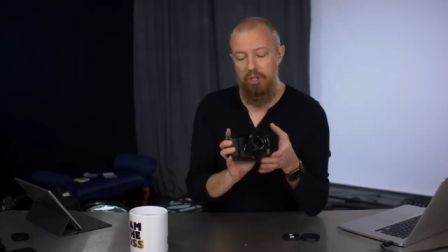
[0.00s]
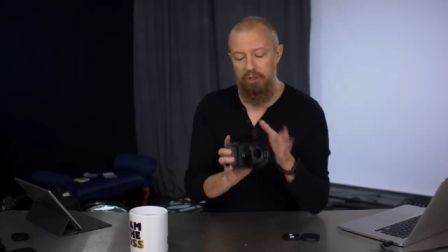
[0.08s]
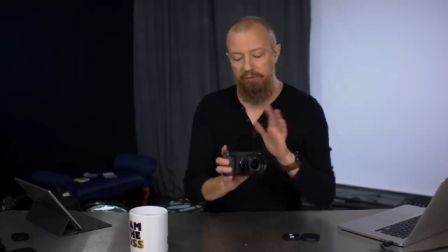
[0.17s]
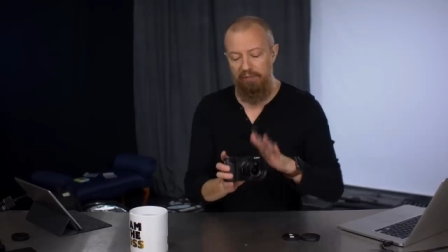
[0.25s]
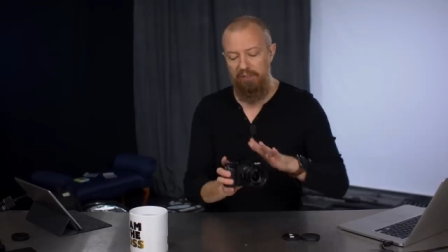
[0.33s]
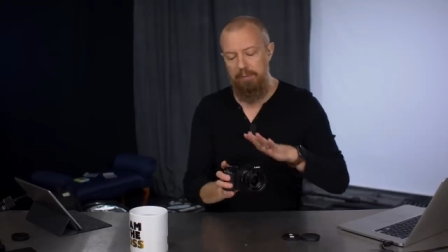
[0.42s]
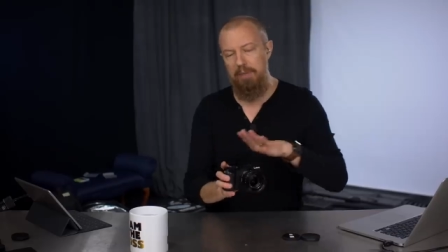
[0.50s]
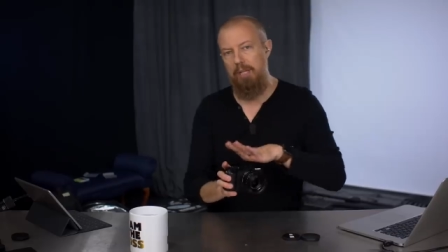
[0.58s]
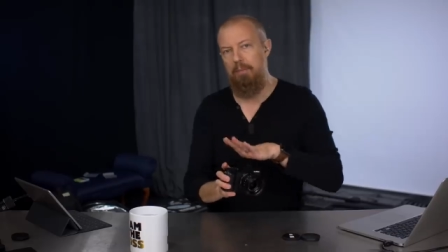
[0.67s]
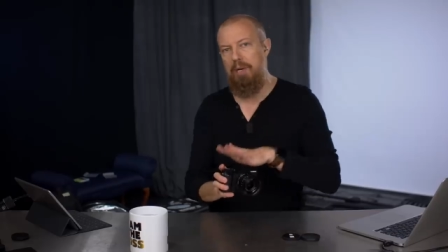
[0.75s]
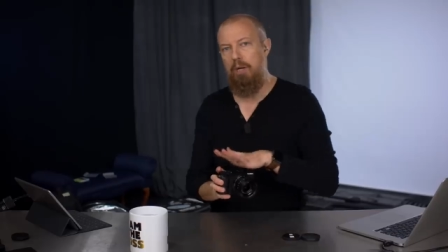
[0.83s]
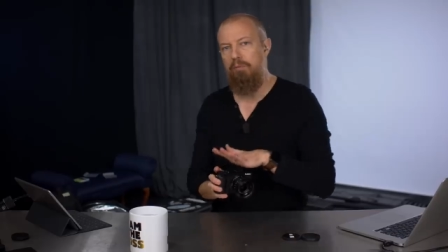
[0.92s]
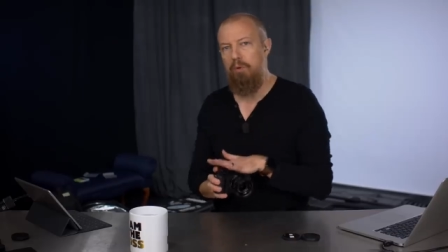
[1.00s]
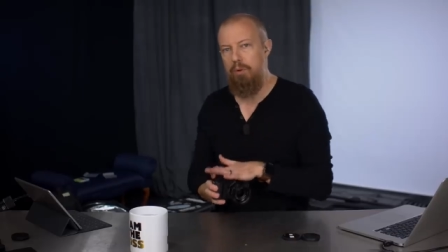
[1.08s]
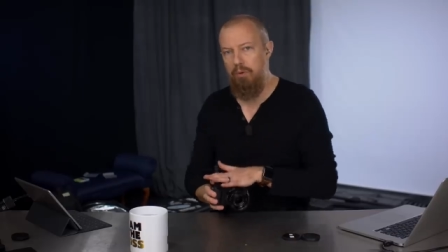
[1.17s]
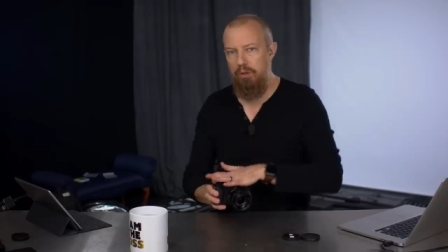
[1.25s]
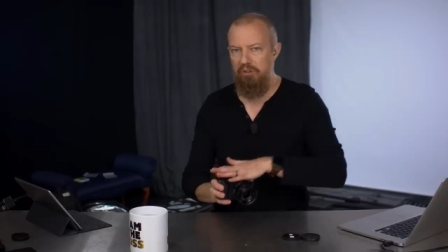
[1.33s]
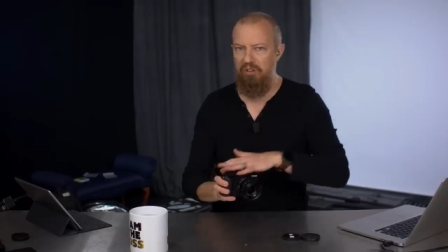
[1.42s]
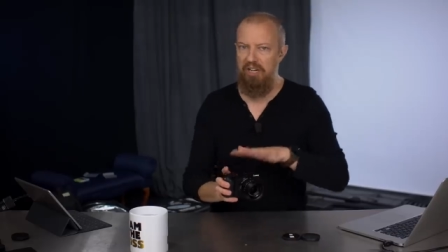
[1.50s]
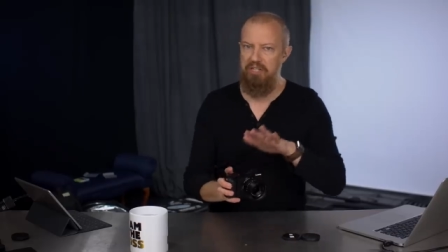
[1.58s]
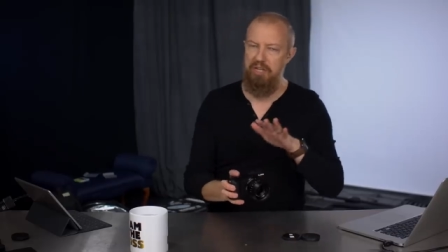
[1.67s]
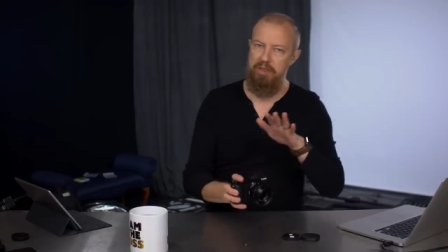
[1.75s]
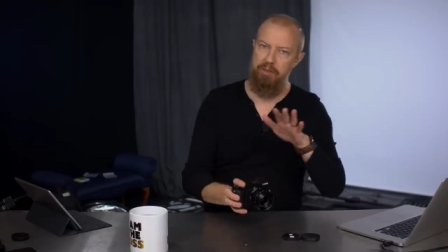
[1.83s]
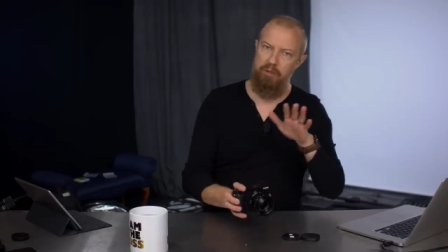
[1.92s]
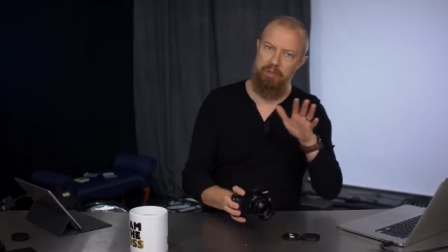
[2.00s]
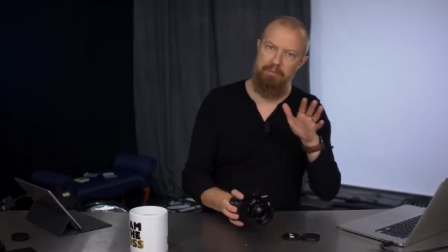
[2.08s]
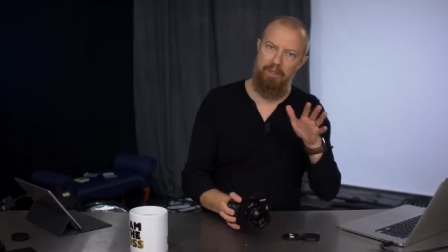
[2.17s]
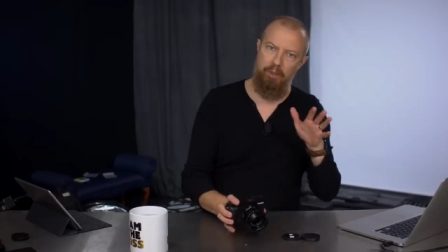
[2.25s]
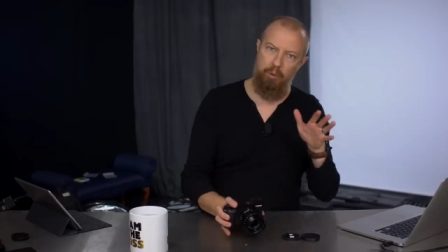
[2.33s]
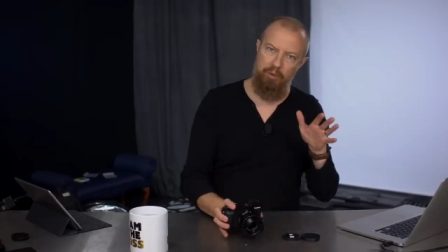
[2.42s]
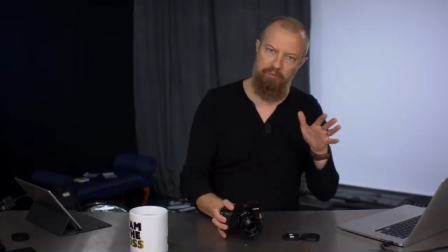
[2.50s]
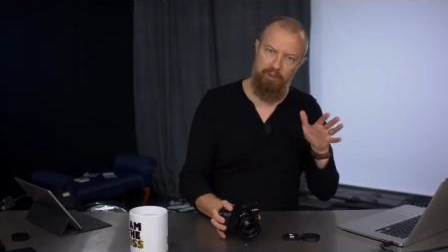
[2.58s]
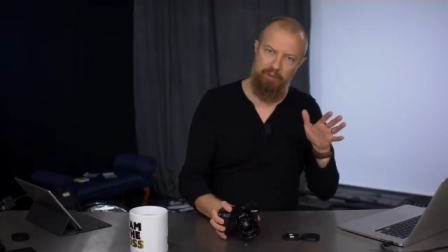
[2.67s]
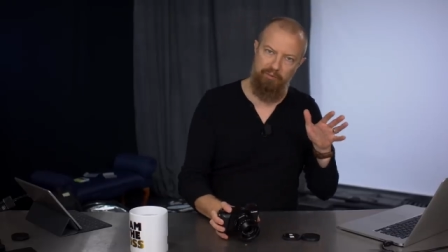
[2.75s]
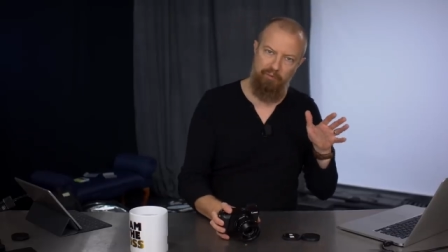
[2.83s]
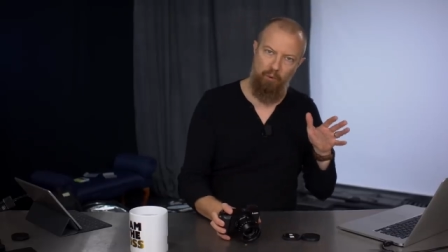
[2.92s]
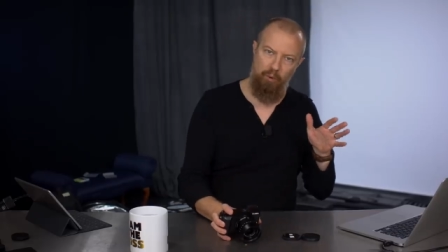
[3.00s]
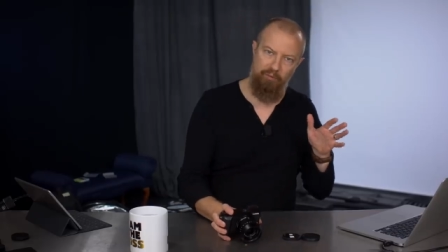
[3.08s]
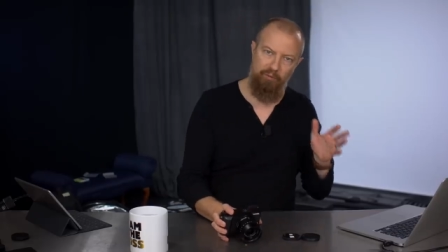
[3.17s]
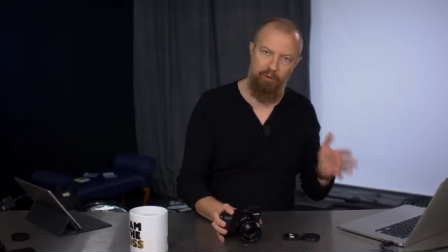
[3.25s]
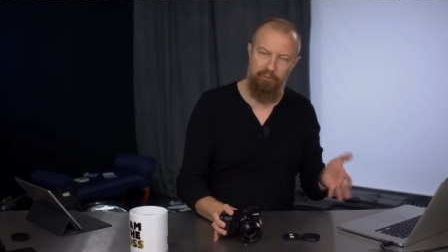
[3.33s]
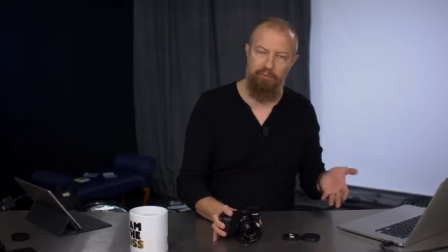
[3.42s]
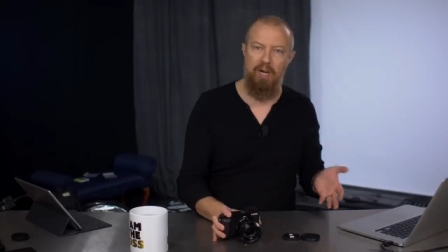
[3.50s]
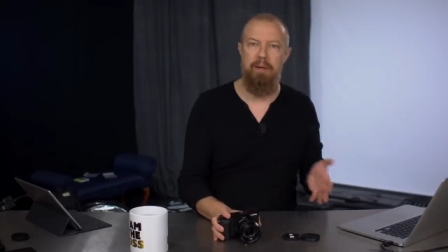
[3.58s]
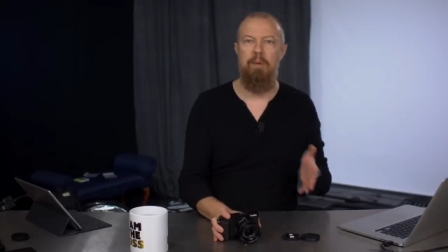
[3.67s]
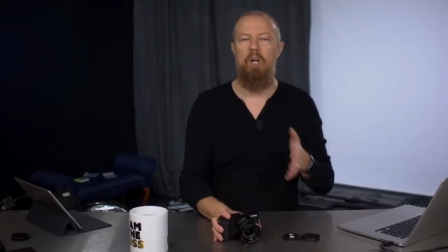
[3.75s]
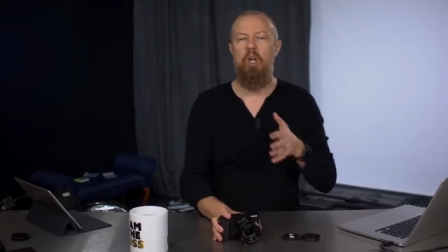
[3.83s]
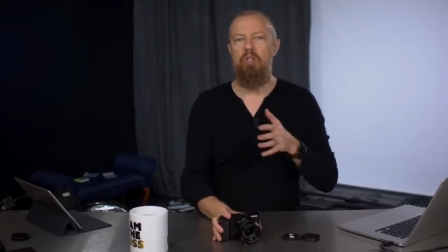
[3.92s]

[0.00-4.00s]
So fifteen mil on Micro Four Thirds, that is a thirty mil equivalent for full frame.